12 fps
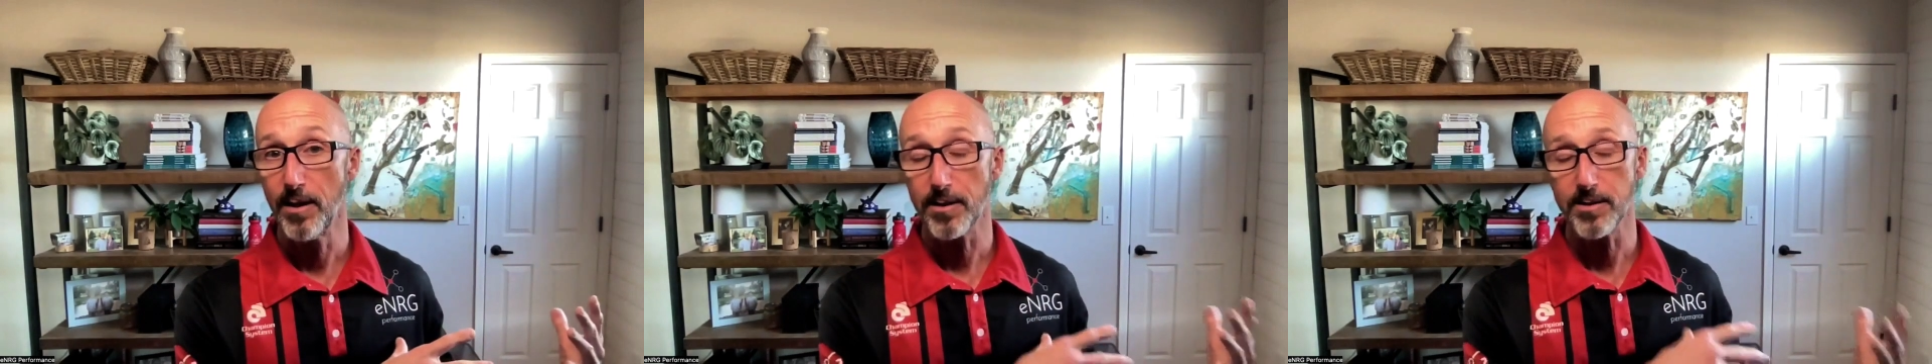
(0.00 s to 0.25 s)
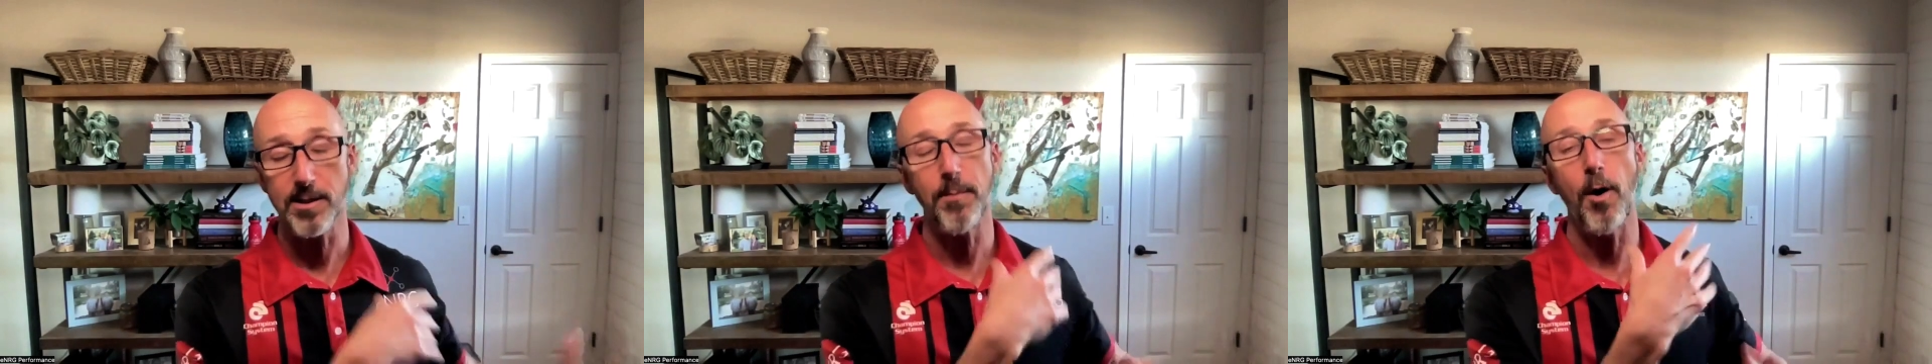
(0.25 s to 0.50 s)

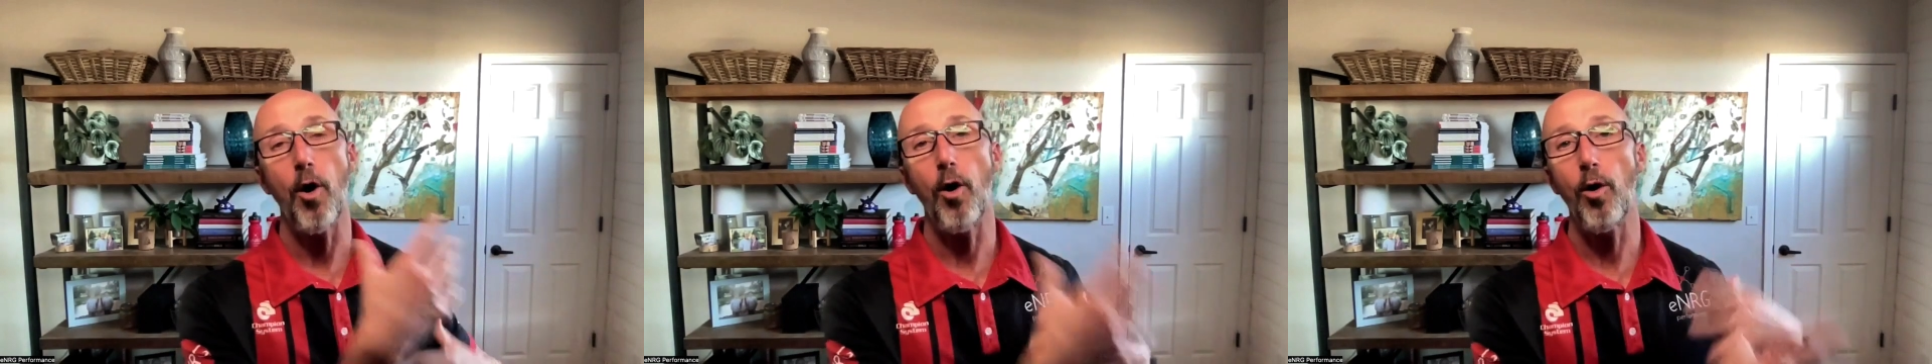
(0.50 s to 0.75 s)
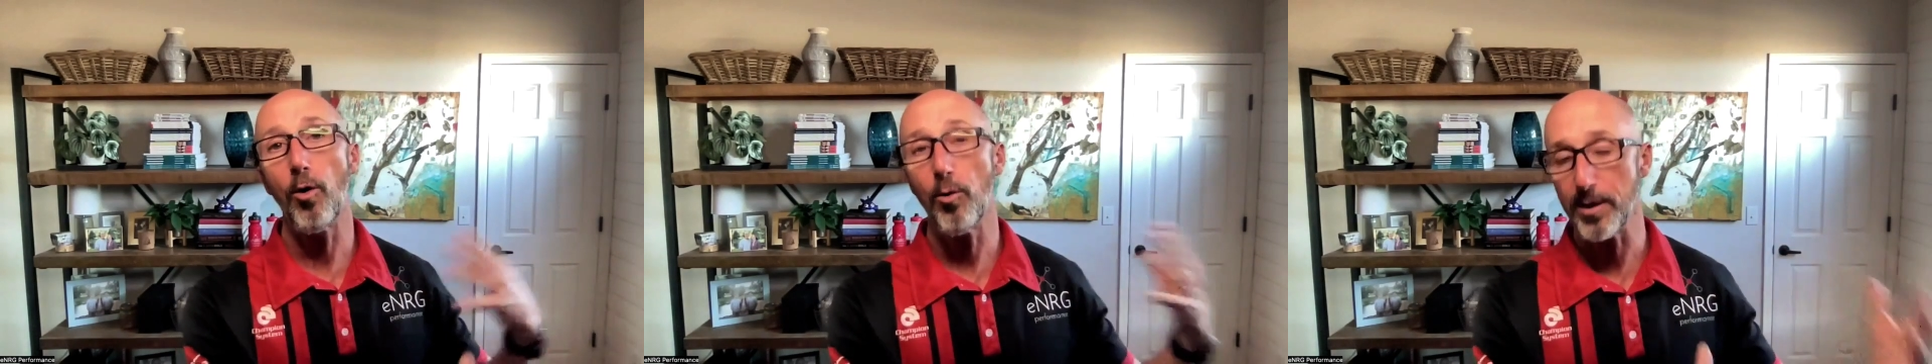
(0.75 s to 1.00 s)
because I'm
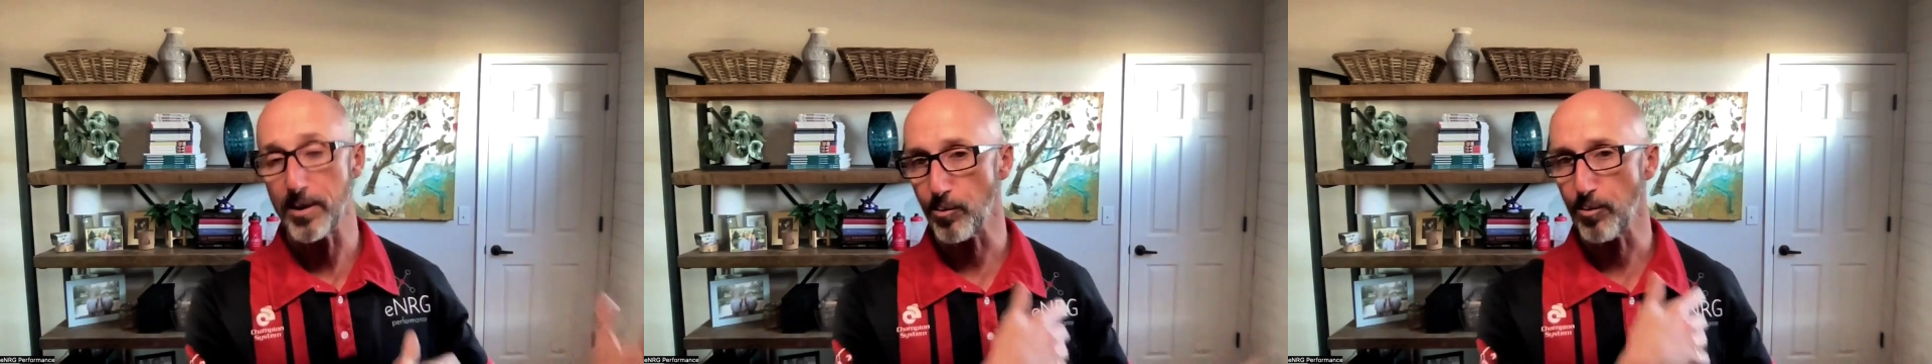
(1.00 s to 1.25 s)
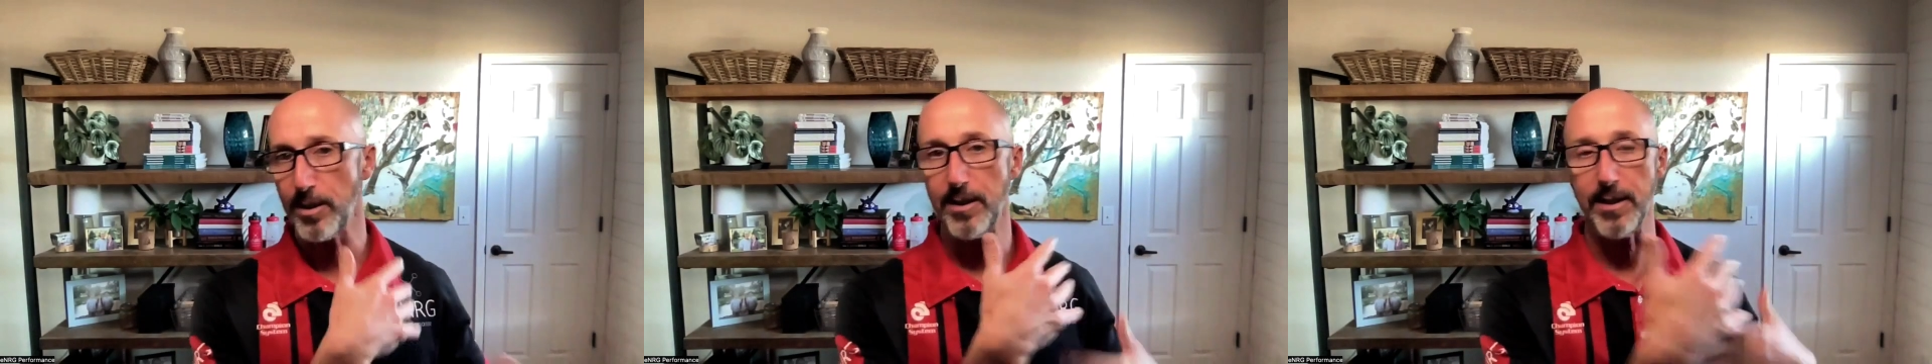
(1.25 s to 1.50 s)
always
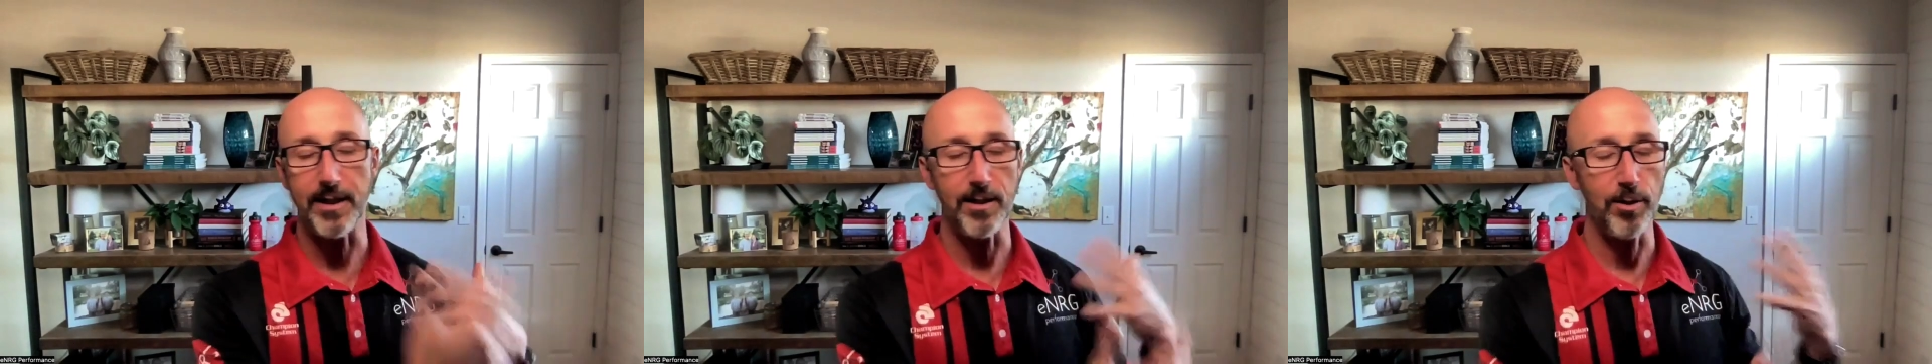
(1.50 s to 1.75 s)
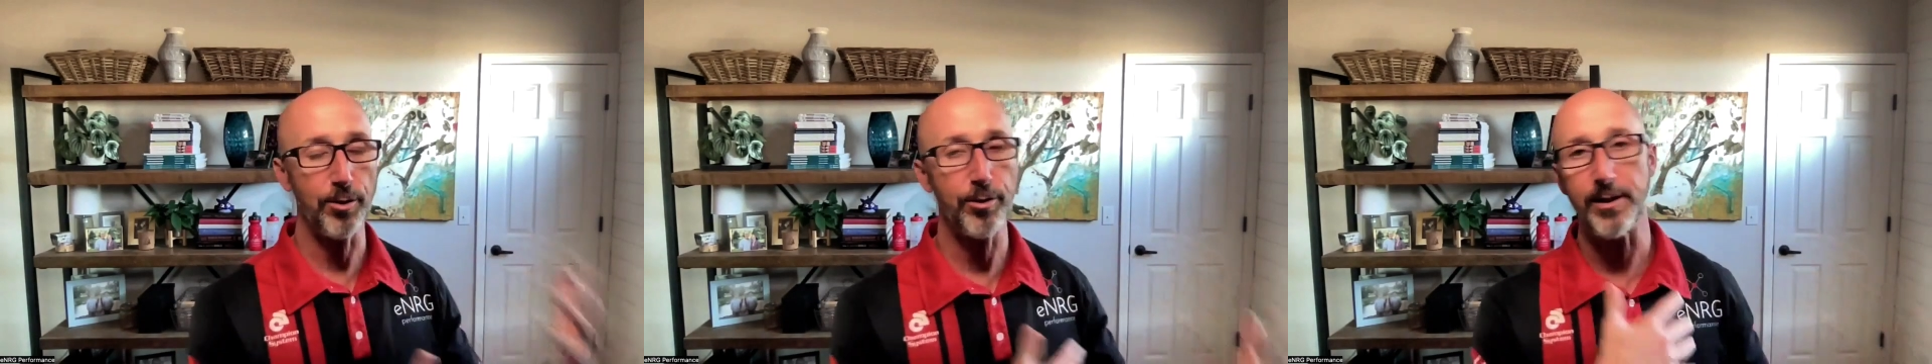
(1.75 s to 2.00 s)
reading
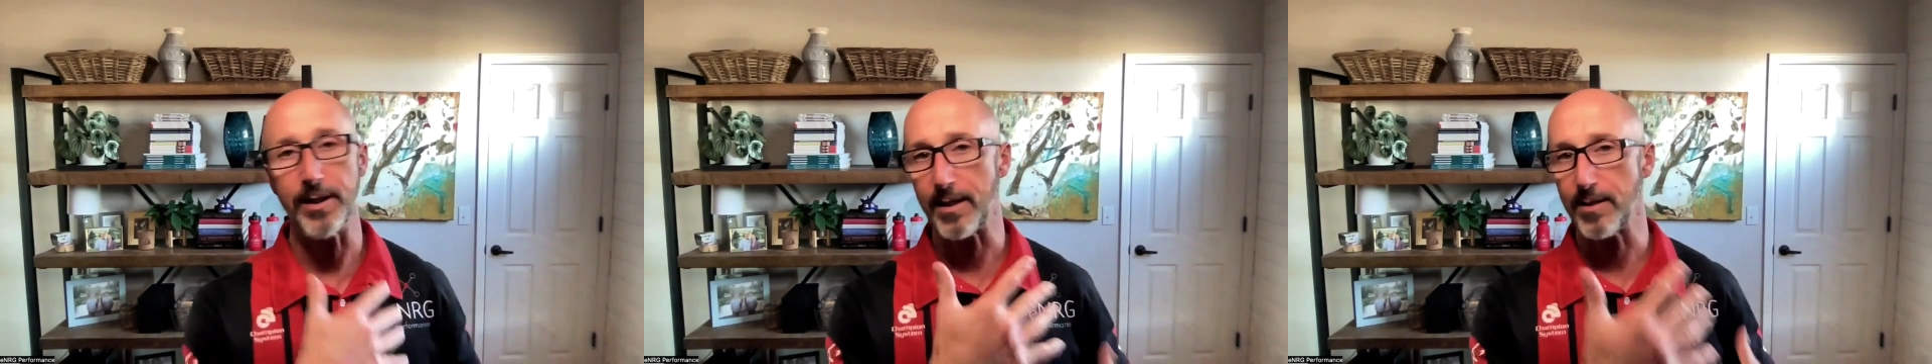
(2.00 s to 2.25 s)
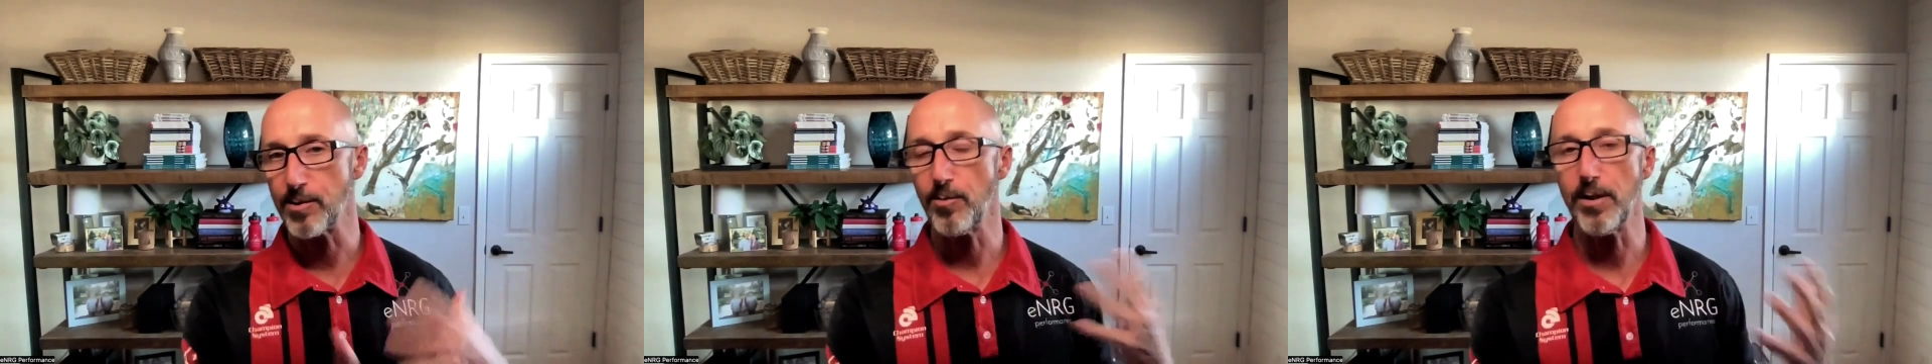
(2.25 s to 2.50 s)
and learning
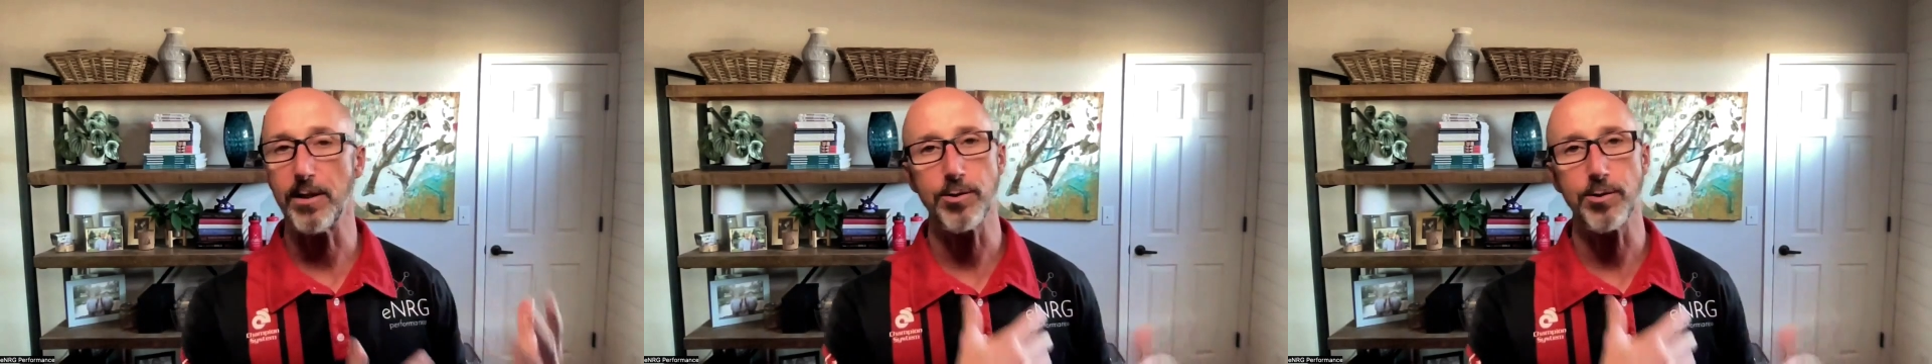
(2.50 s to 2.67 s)
and doing,